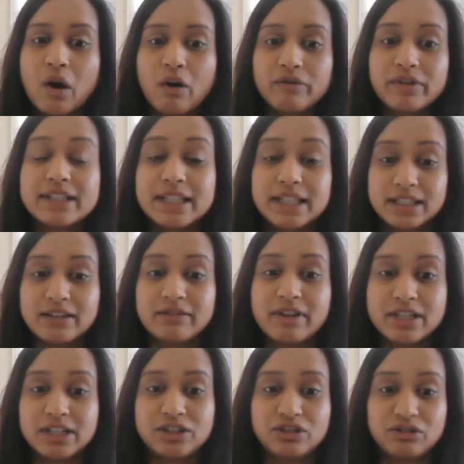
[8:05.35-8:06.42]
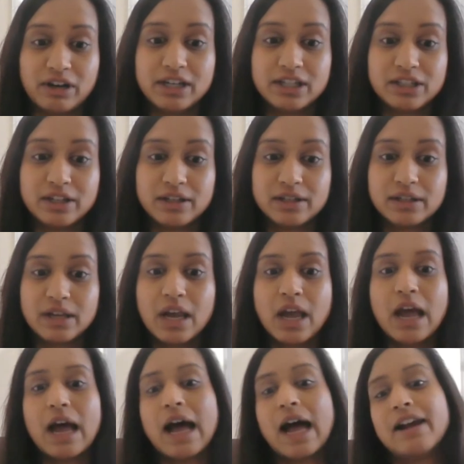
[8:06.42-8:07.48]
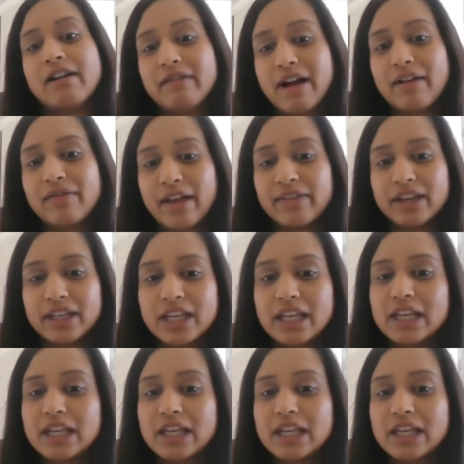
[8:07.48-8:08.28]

of existing registrations. And around that, the